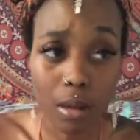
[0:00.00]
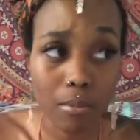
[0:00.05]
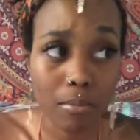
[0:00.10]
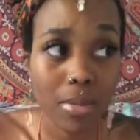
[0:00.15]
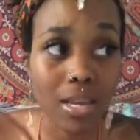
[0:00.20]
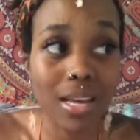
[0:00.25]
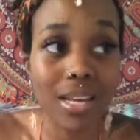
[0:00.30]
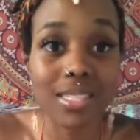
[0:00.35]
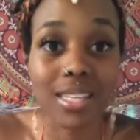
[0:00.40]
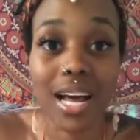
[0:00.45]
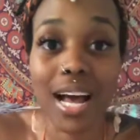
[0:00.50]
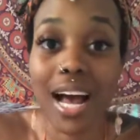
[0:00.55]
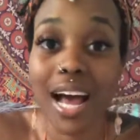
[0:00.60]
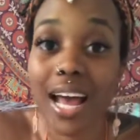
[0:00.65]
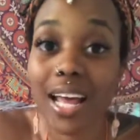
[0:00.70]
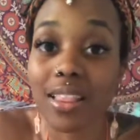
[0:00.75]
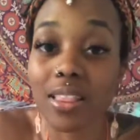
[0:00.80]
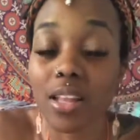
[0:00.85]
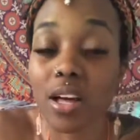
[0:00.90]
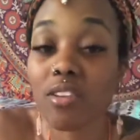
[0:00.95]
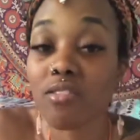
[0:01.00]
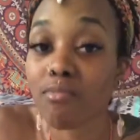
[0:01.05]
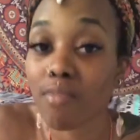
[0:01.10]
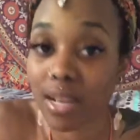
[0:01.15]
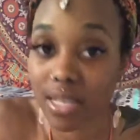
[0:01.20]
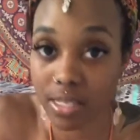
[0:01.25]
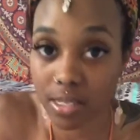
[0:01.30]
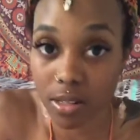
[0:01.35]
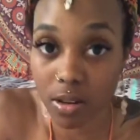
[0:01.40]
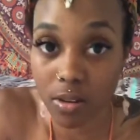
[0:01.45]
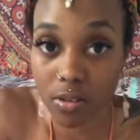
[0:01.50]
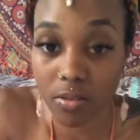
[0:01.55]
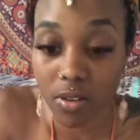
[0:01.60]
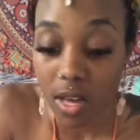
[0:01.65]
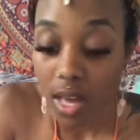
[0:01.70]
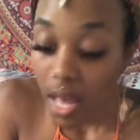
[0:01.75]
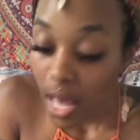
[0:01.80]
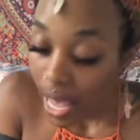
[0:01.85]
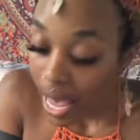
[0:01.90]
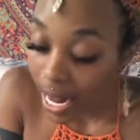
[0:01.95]
Because I love myself.
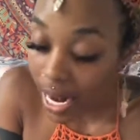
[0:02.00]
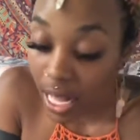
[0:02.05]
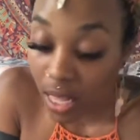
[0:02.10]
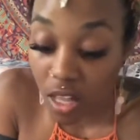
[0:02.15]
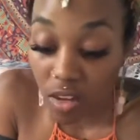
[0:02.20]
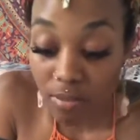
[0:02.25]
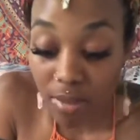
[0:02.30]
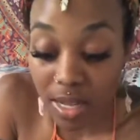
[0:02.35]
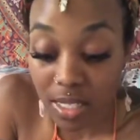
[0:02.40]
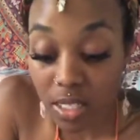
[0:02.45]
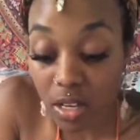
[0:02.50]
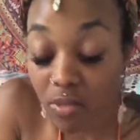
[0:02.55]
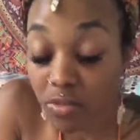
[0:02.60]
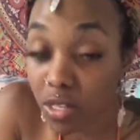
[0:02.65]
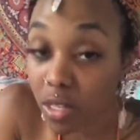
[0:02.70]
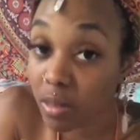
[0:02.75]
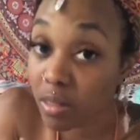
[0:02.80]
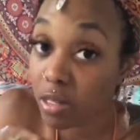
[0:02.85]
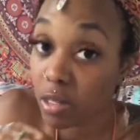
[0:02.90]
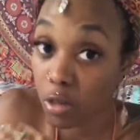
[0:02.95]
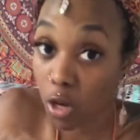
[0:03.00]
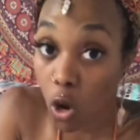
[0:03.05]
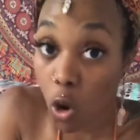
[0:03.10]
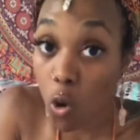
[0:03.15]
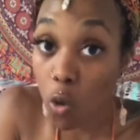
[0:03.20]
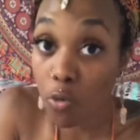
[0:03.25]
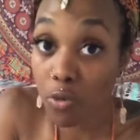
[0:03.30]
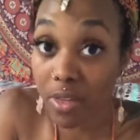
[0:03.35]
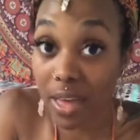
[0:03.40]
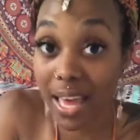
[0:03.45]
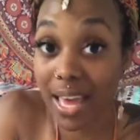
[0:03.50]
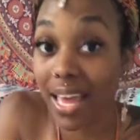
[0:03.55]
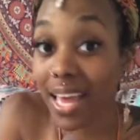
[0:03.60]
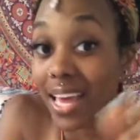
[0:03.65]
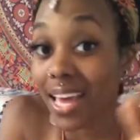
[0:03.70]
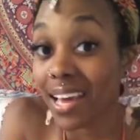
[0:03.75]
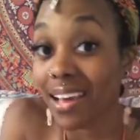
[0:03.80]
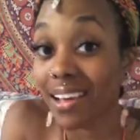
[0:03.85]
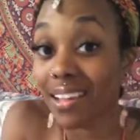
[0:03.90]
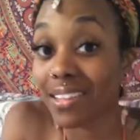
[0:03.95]
And I love myself to know that
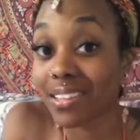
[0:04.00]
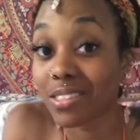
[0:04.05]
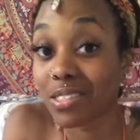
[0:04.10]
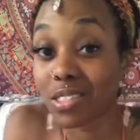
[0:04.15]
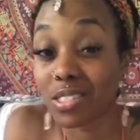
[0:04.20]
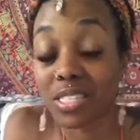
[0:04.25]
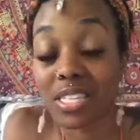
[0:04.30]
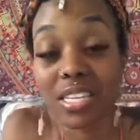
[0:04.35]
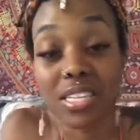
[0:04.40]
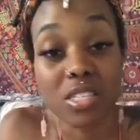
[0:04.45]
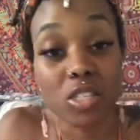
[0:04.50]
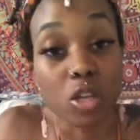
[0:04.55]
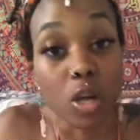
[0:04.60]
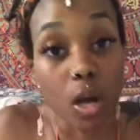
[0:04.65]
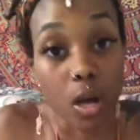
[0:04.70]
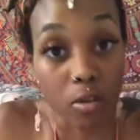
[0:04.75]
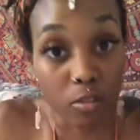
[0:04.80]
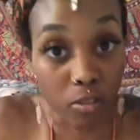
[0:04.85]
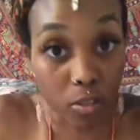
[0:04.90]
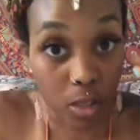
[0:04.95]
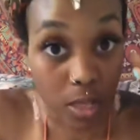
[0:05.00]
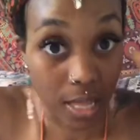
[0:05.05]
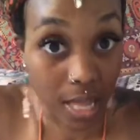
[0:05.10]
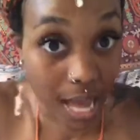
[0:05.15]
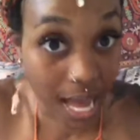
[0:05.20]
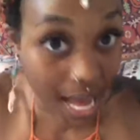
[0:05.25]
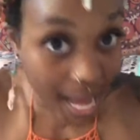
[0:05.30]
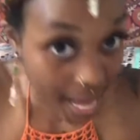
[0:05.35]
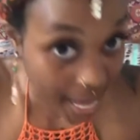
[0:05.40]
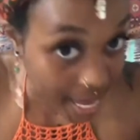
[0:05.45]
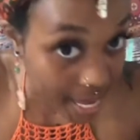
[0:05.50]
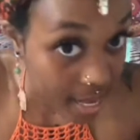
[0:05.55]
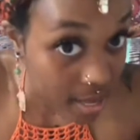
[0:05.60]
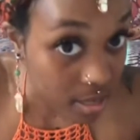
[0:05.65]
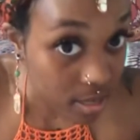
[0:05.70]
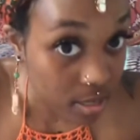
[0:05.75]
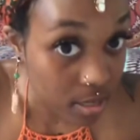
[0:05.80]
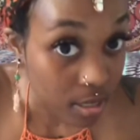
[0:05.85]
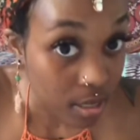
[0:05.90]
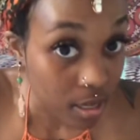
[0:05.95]
these
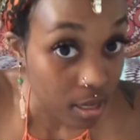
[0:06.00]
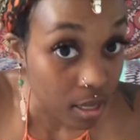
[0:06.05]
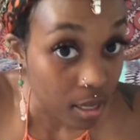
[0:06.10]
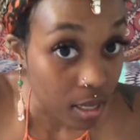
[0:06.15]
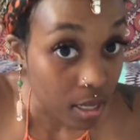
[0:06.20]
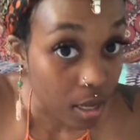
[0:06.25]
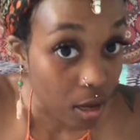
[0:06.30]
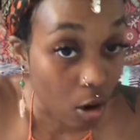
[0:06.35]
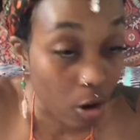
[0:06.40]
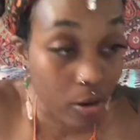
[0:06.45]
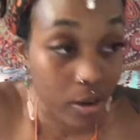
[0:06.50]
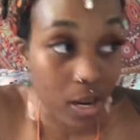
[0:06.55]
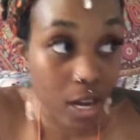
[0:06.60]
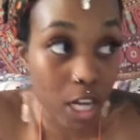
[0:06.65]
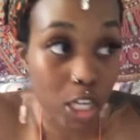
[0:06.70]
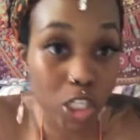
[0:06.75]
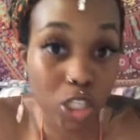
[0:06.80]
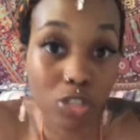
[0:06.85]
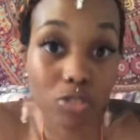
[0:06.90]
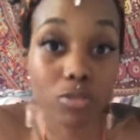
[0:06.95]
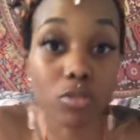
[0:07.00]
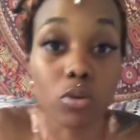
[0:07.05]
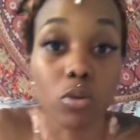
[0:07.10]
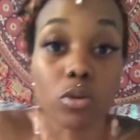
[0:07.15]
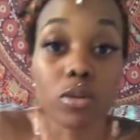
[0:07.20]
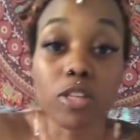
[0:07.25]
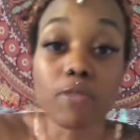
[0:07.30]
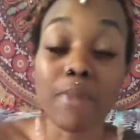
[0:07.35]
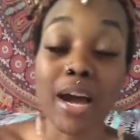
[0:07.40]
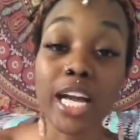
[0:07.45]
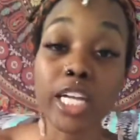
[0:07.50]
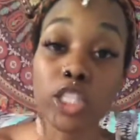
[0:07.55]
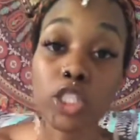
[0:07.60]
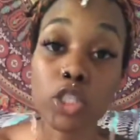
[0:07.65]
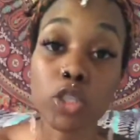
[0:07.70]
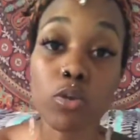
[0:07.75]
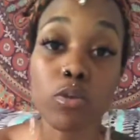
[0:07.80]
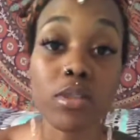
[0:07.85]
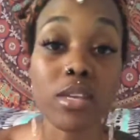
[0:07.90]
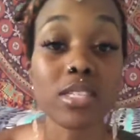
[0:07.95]
lies are not true. That my
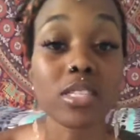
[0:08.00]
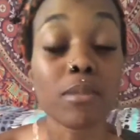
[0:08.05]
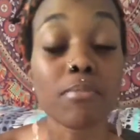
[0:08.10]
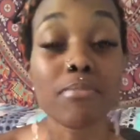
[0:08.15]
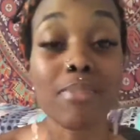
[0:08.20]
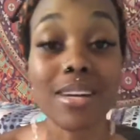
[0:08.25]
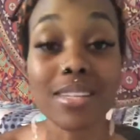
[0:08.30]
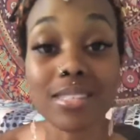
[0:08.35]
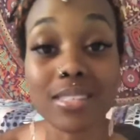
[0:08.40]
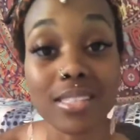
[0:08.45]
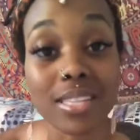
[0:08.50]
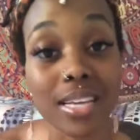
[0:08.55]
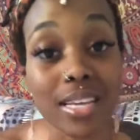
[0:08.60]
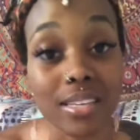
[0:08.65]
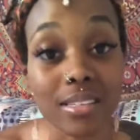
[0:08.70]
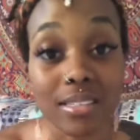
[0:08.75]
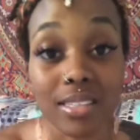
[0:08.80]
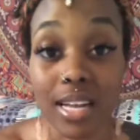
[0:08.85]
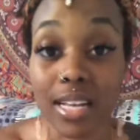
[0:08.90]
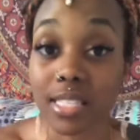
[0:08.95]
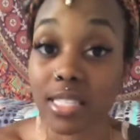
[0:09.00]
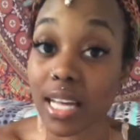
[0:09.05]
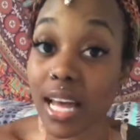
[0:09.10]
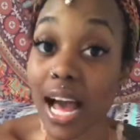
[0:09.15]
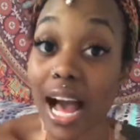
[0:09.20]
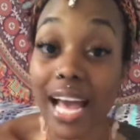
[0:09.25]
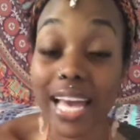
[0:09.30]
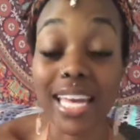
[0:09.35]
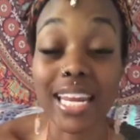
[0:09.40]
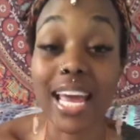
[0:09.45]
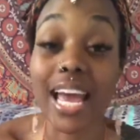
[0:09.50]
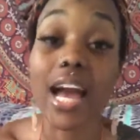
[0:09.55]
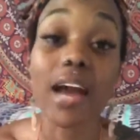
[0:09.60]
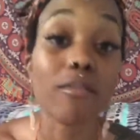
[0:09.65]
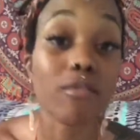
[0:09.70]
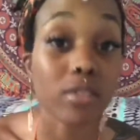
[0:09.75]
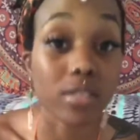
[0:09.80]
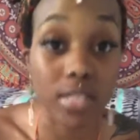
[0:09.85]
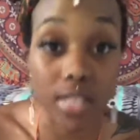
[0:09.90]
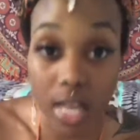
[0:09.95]
truth is the best things that I could
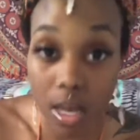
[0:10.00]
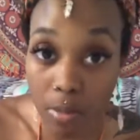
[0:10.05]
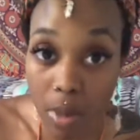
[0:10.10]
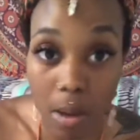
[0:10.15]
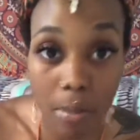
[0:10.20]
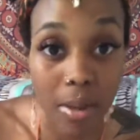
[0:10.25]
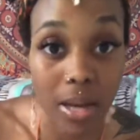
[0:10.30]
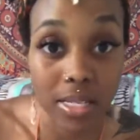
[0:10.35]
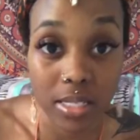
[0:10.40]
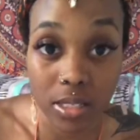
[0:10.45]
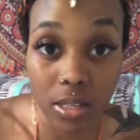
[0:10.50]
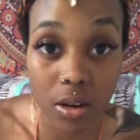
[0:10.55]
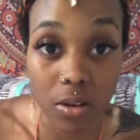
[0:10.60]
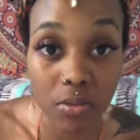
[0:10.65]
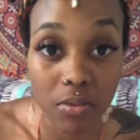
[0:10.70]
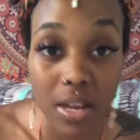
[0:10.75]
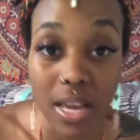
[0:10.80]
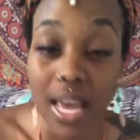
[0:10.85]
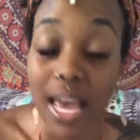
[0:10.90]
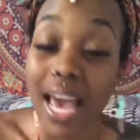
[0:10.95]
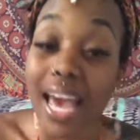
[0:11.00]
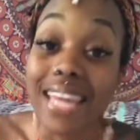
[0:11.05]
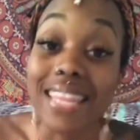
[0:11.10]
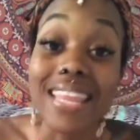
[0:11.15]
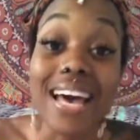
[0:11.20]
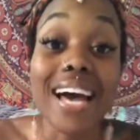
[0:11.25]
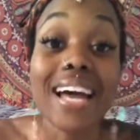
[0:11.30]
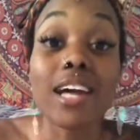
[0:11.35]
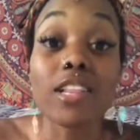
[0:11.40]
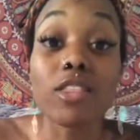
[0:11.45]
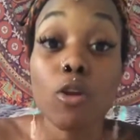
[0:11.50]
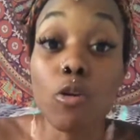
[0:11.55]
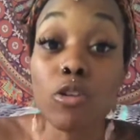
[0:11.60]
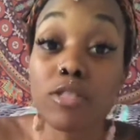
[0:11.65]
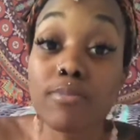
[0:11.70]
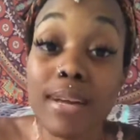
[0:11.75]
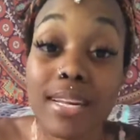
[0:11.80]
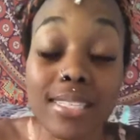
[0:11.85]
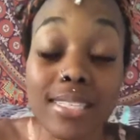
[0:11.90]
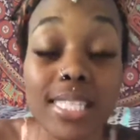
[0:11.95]
ever say about myself, and that
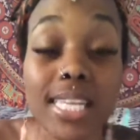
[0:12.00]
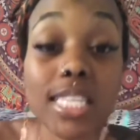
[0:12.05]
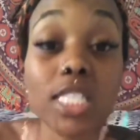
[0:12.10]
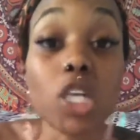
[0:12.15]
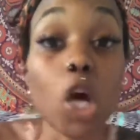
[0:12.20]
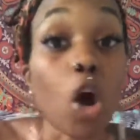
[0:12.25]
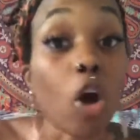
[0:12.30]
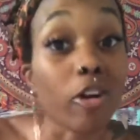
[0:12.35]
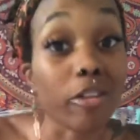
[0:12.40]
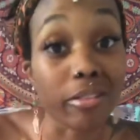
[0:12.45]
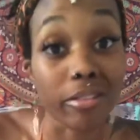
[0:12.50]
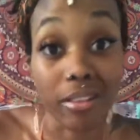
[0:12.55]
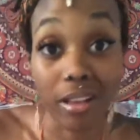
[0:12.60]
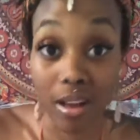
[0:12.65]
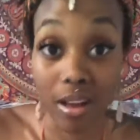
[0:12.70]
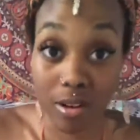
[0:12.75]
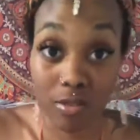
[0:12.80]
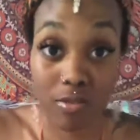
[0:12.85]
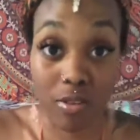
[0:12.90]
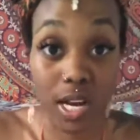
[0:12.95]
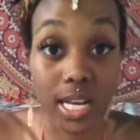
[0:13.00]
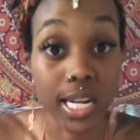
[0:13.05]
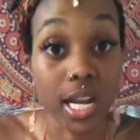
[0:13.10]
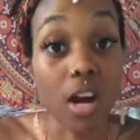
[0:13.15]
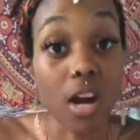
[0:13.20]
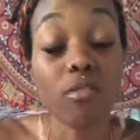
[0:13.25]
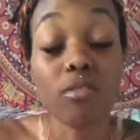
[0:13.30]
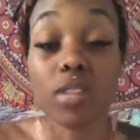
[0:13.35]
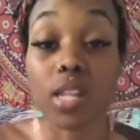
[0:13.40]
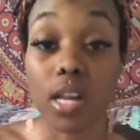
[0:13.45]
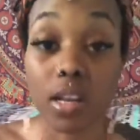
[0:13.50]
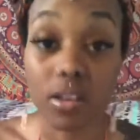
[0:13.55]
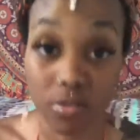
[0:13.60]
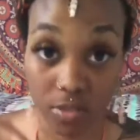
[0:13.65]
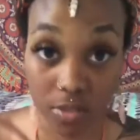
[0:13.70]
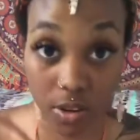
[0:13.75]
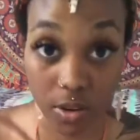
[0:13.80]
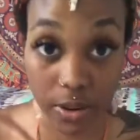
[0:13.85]
those best things are love and of love.